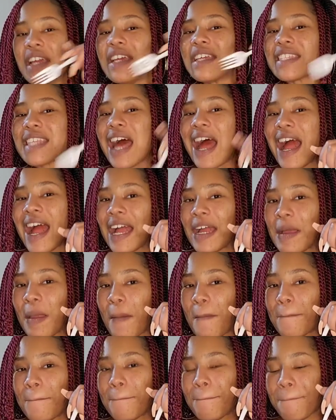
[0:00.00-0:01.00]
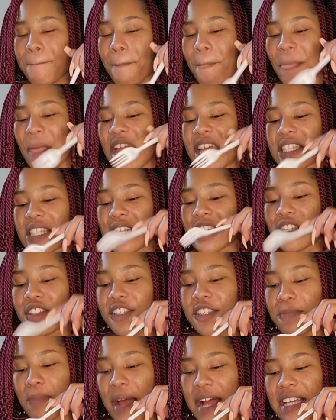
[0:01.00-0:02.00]
It's hot. It's a little
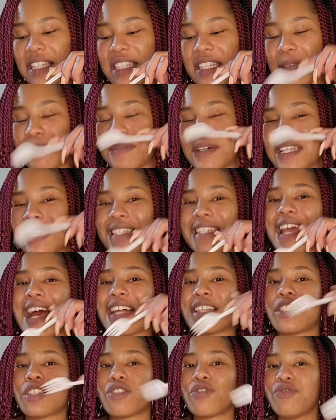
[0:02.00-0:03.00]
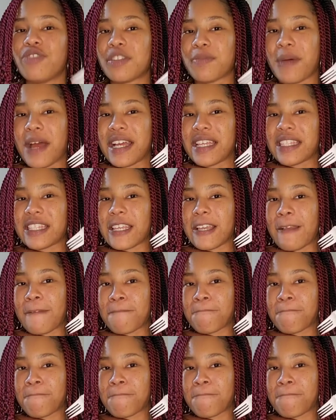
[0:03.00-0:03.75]
spicy, but it's not too spicy.